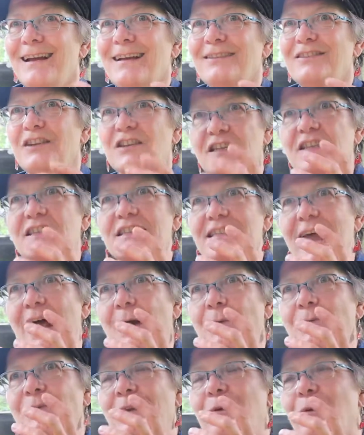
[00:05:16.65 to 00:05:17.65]
Just the
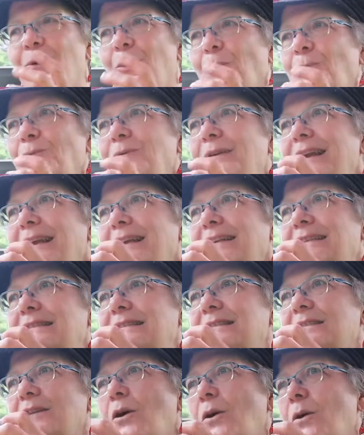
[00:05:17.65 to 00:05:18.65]
sound alone, it's
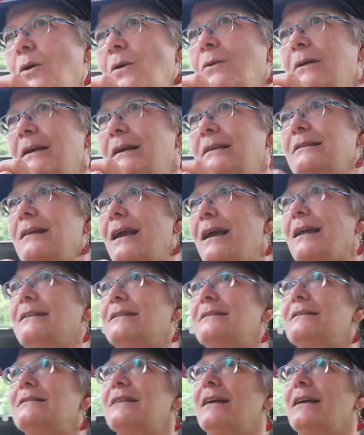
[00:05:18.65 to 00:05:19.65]
so intense.